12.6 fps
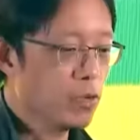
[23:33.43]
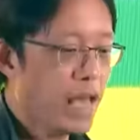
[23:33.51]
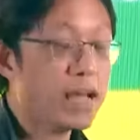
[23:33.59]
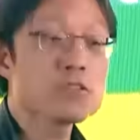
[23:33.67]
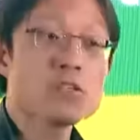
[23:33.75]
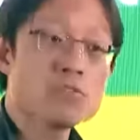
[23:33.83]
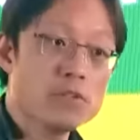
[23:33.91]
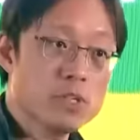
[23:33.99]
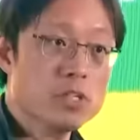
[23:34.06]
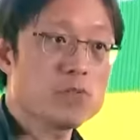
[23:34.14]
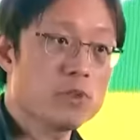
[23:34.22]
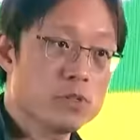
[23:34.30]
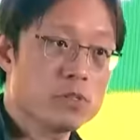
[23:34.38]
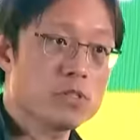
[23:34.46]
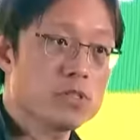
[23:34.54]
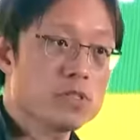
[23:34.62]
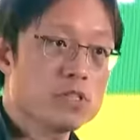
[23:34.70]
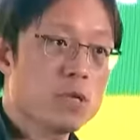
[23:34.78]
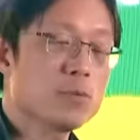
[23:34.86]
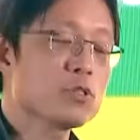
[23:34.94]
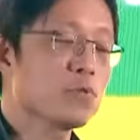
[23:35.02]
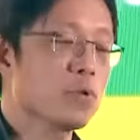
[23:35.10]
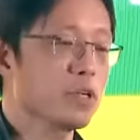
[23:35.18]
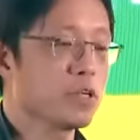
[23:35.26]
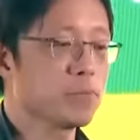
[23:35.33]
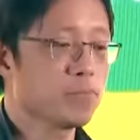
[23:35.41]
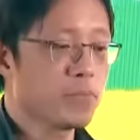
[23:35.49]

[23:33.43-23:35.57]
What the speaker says: Axie Infinity, for instance, has demonstrated